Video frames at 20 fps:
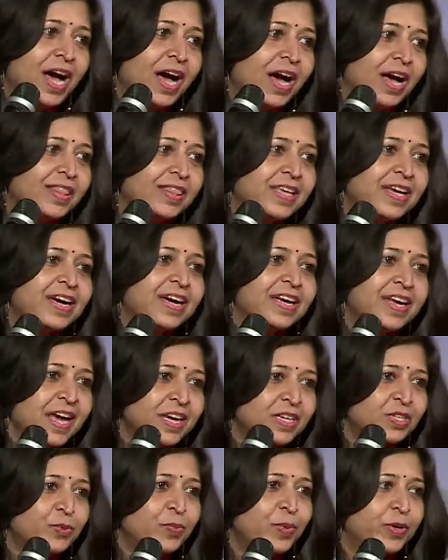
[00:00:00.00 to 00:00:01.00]
the
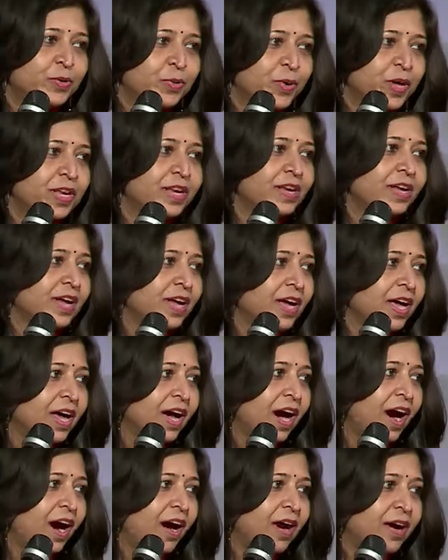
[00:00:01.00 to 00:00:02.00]
connect between
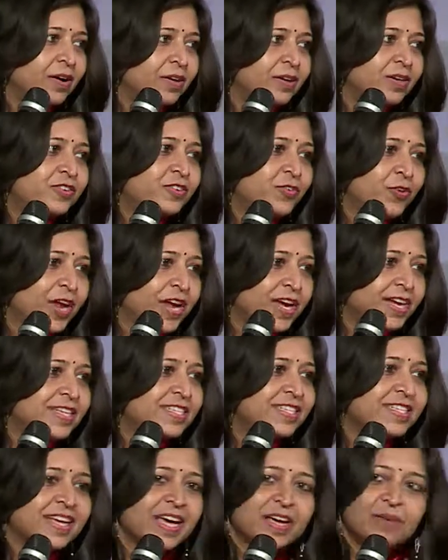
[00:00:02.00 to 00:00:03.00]
our
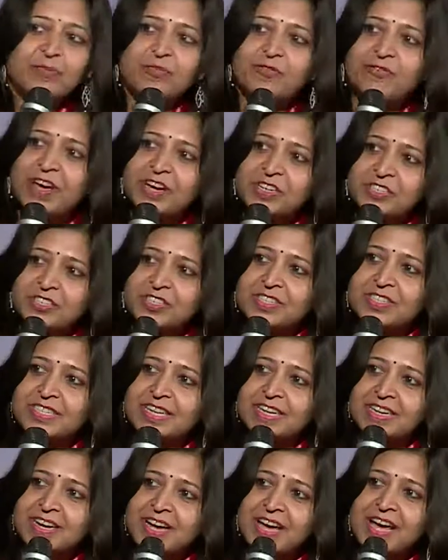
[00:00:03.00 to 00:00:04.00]
trades and professions
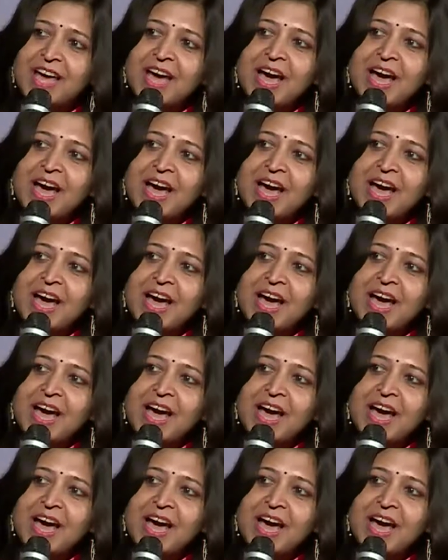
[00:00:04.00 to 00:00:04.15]
and